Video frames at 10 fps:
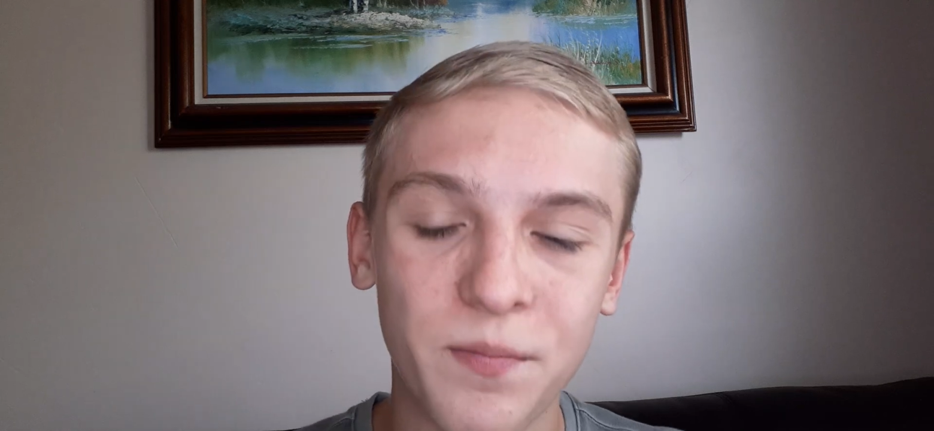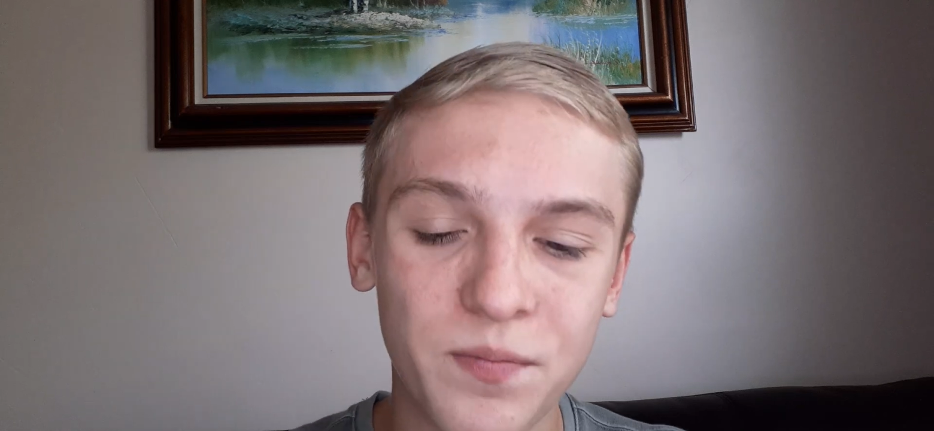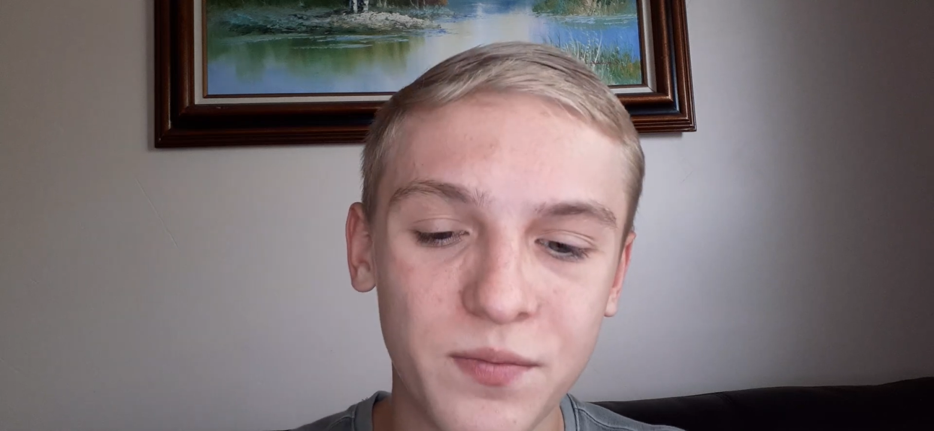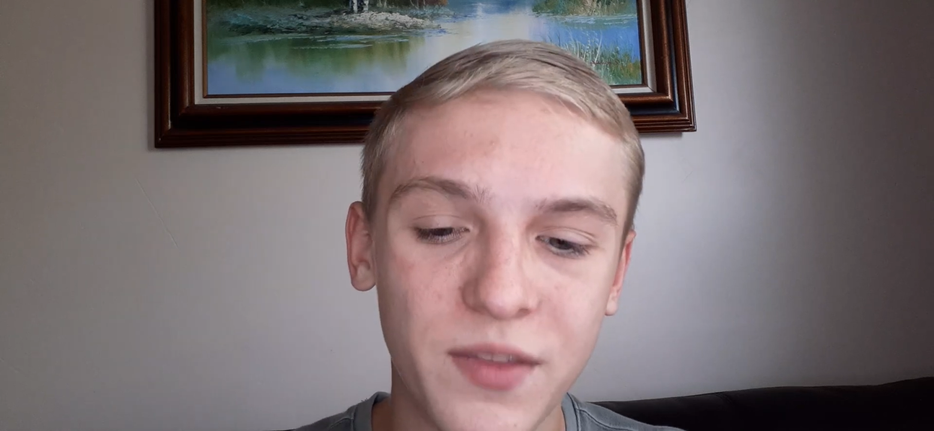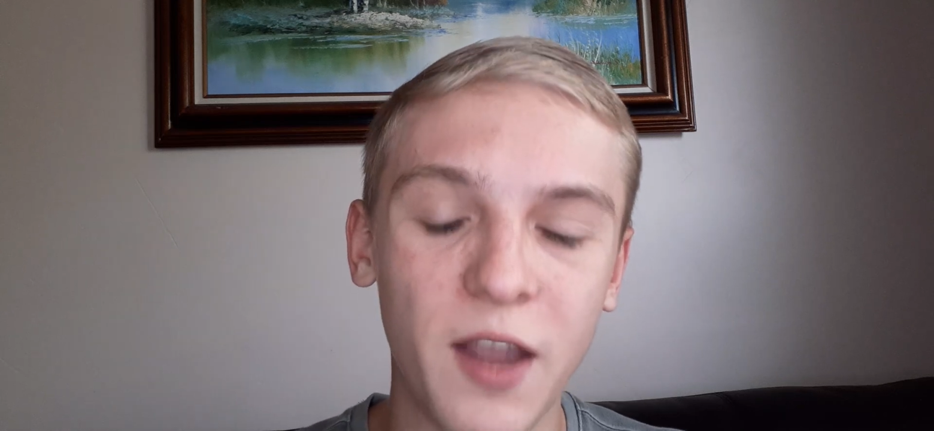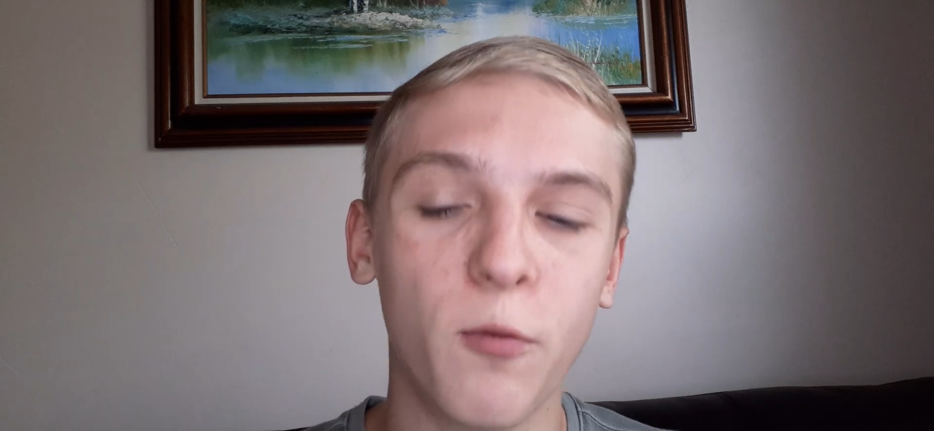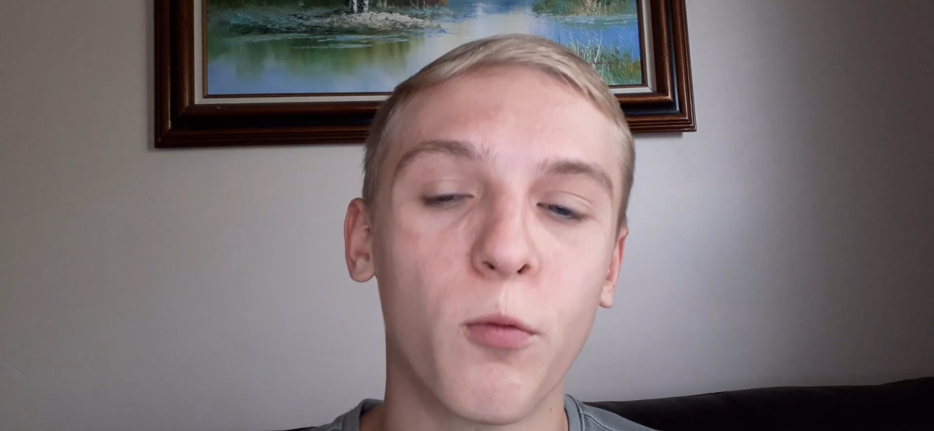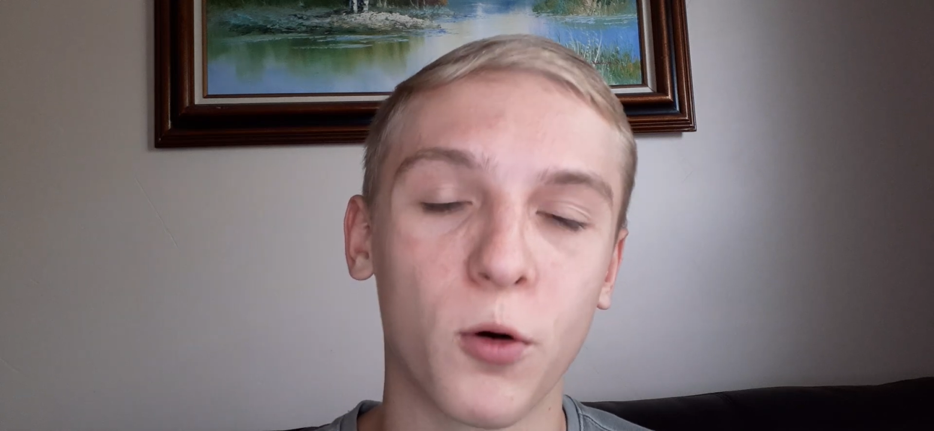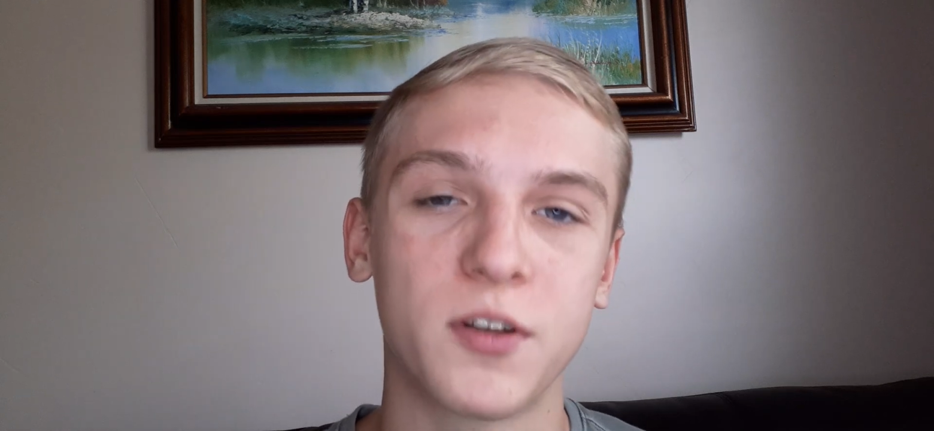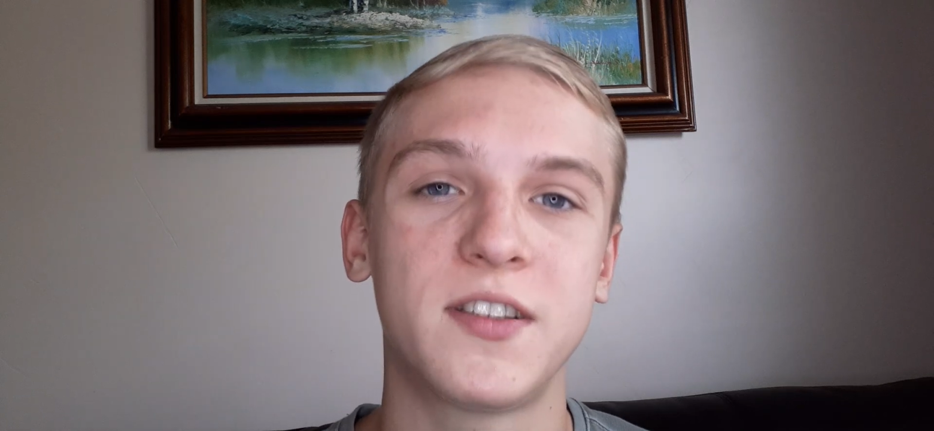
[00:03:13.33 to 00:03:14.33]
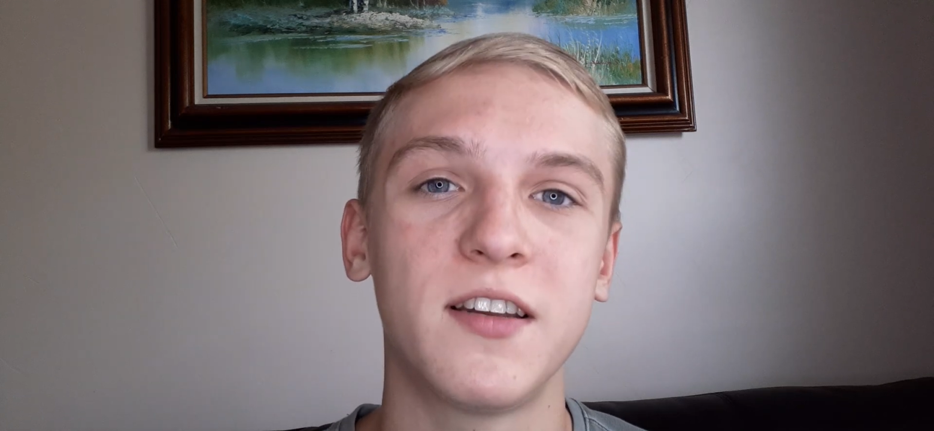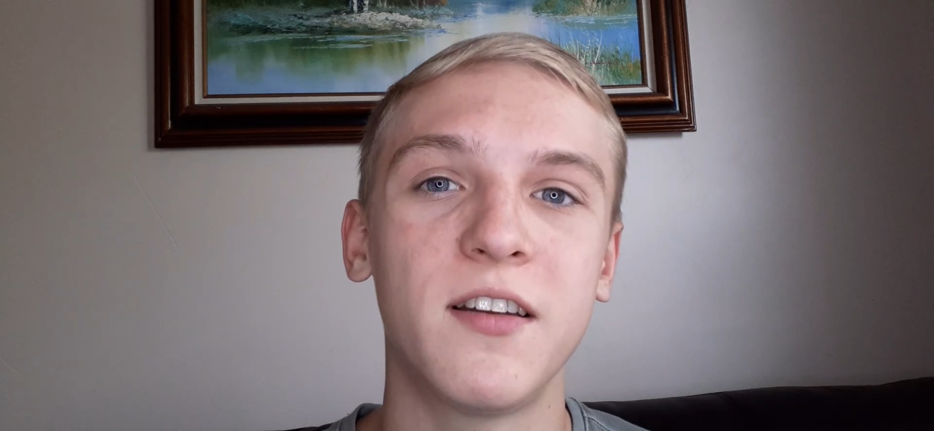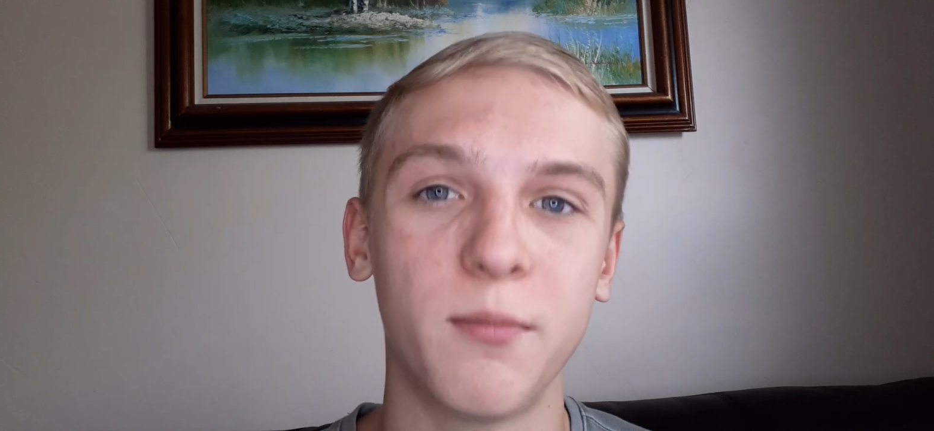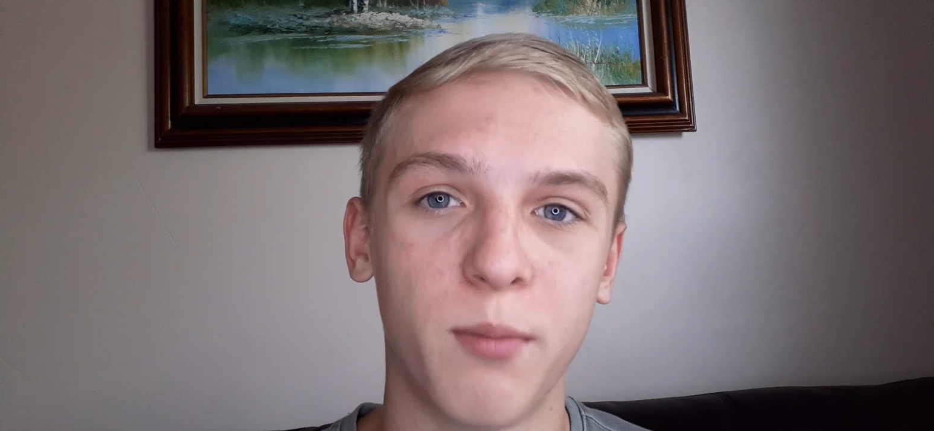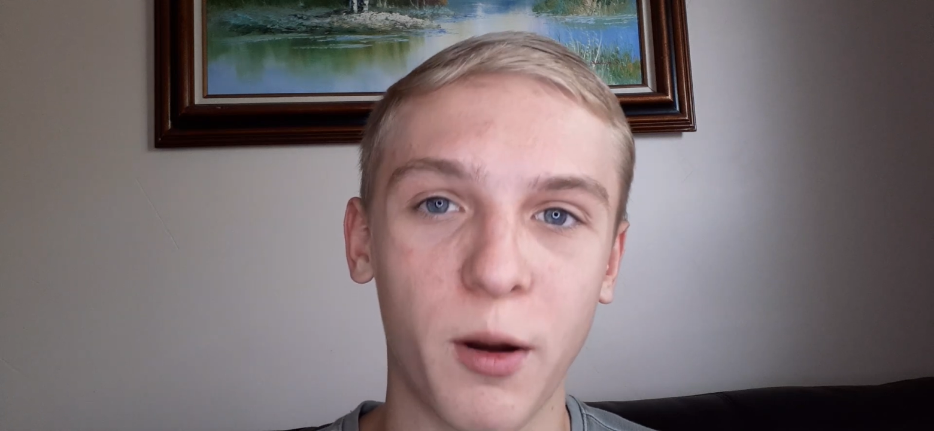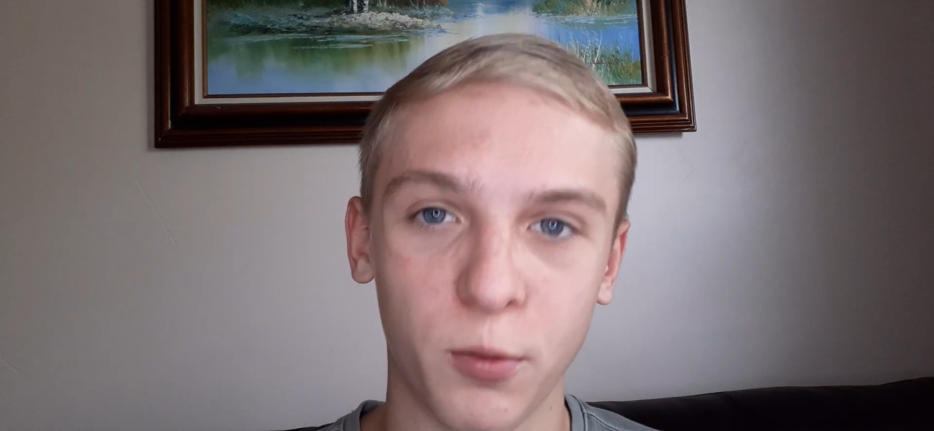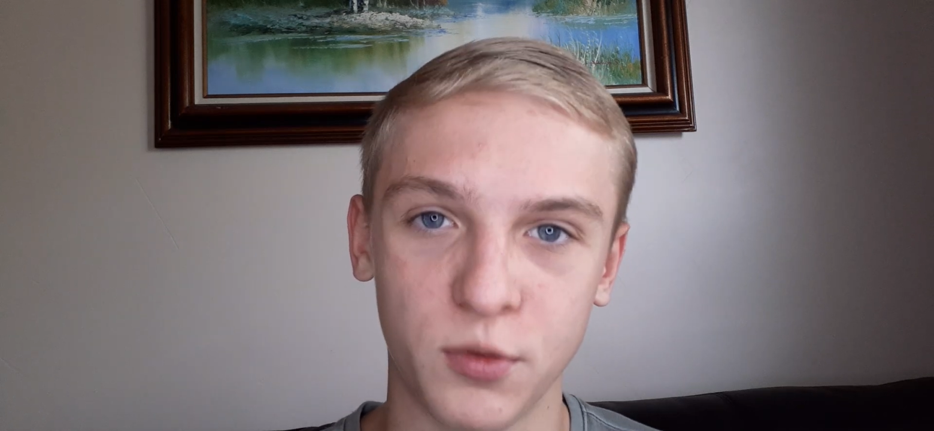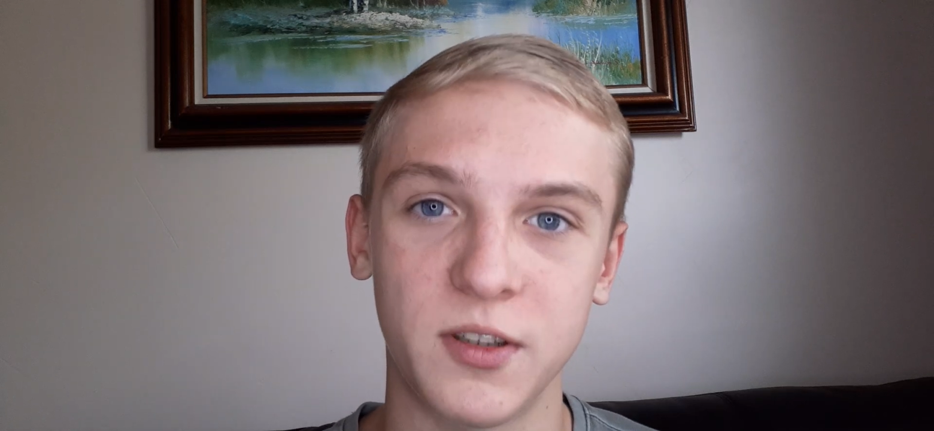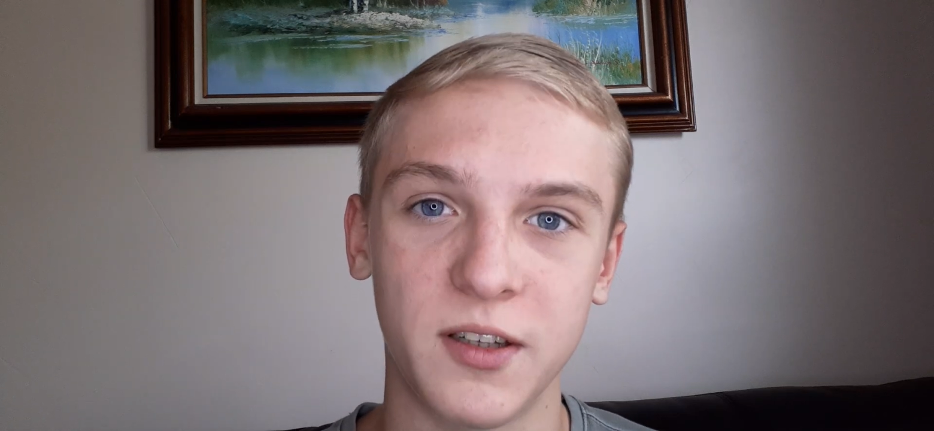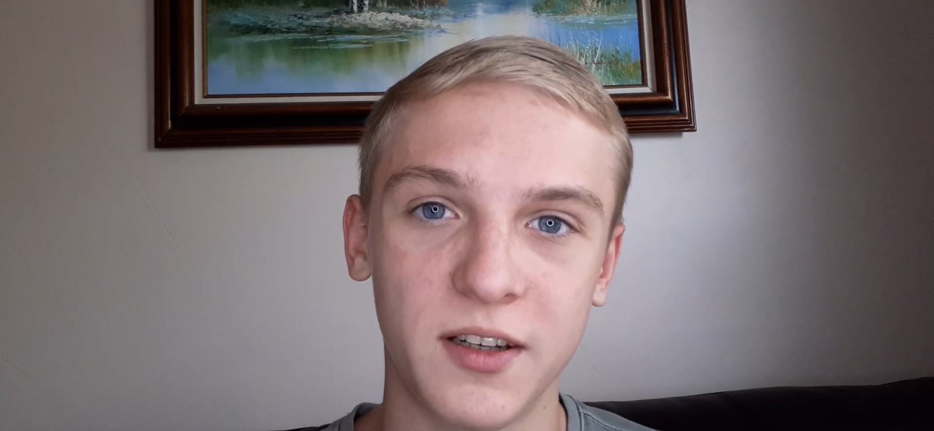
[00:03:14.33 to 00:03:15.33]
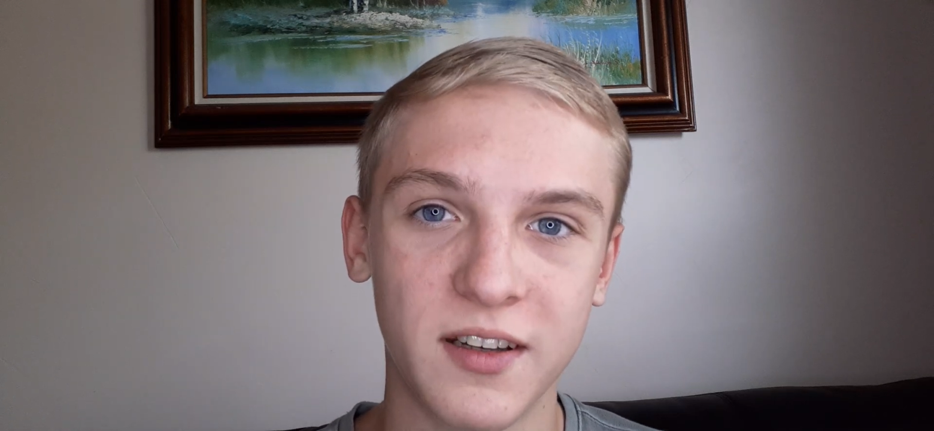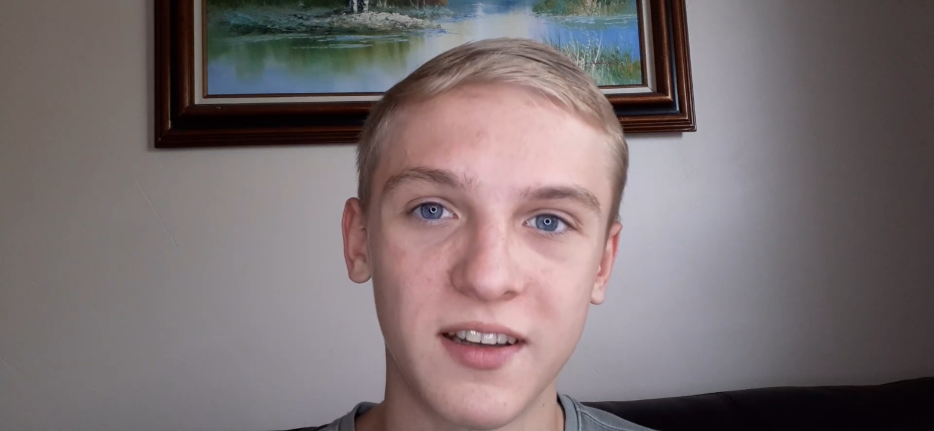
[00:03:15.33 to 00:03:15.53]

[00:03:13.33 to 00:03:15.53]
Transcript: they worsen my routine.